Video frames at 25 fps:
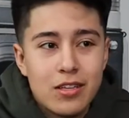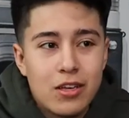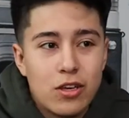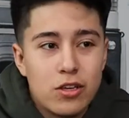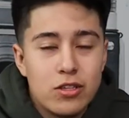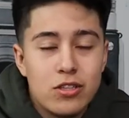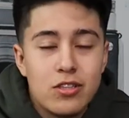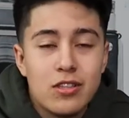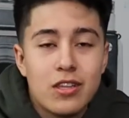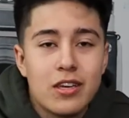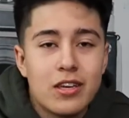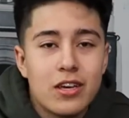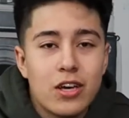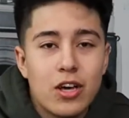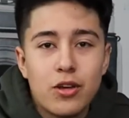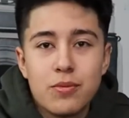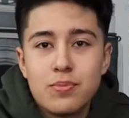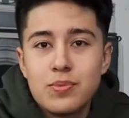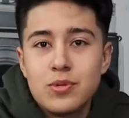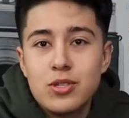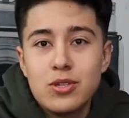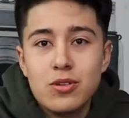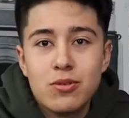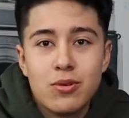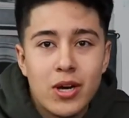it
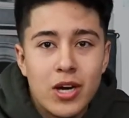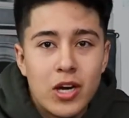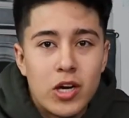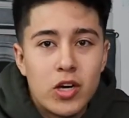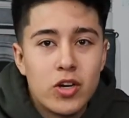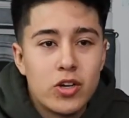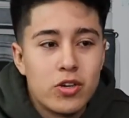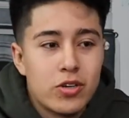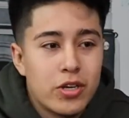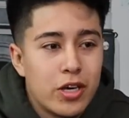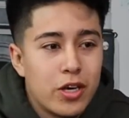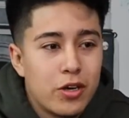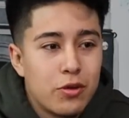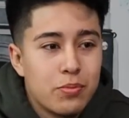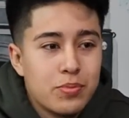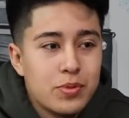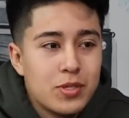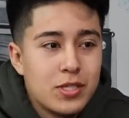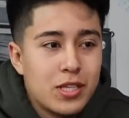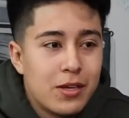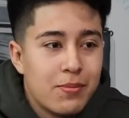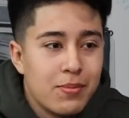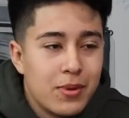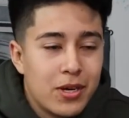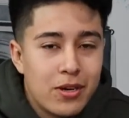helps you out, helps
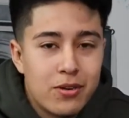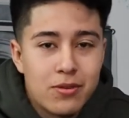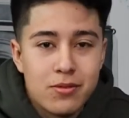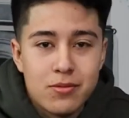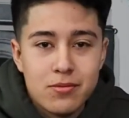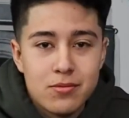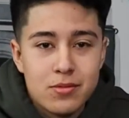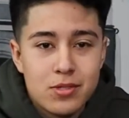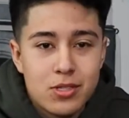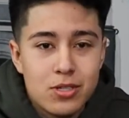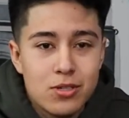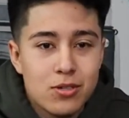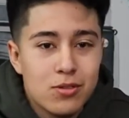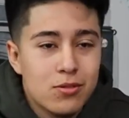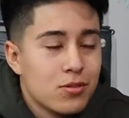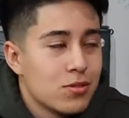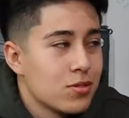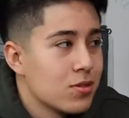them out too.